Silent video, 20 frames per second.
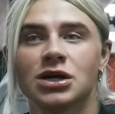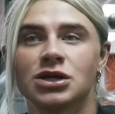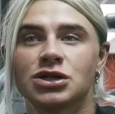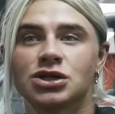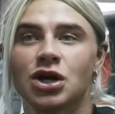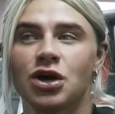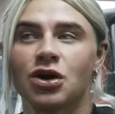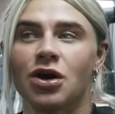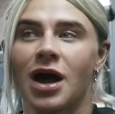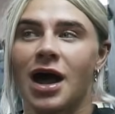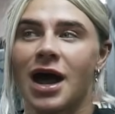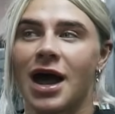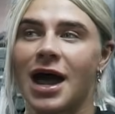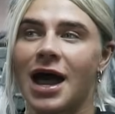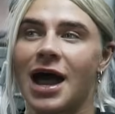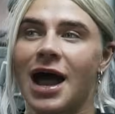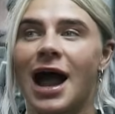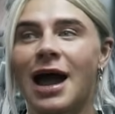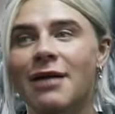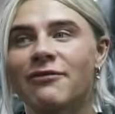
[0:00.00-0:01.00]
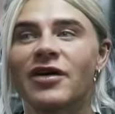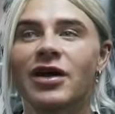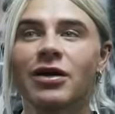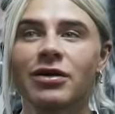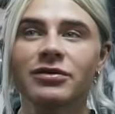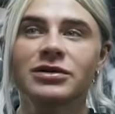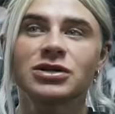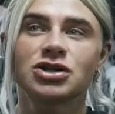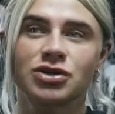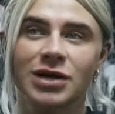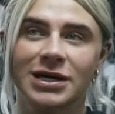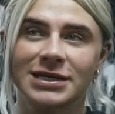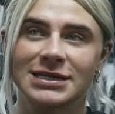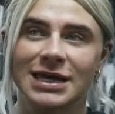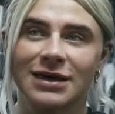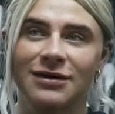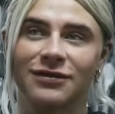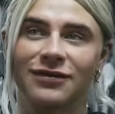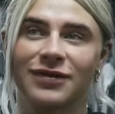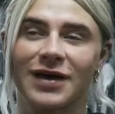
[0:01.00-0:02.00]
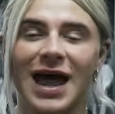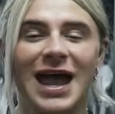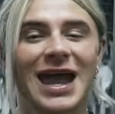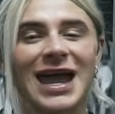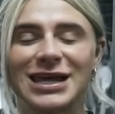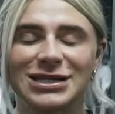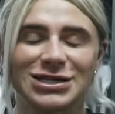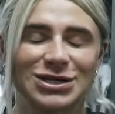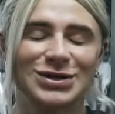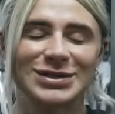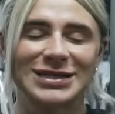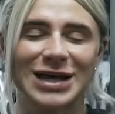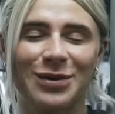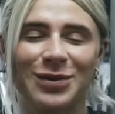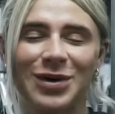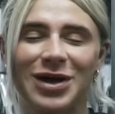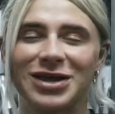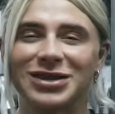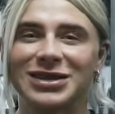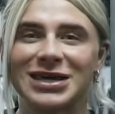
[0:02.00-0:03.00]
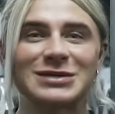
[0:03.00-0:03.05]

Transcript: So I'm very restrictive. I hate to use that word.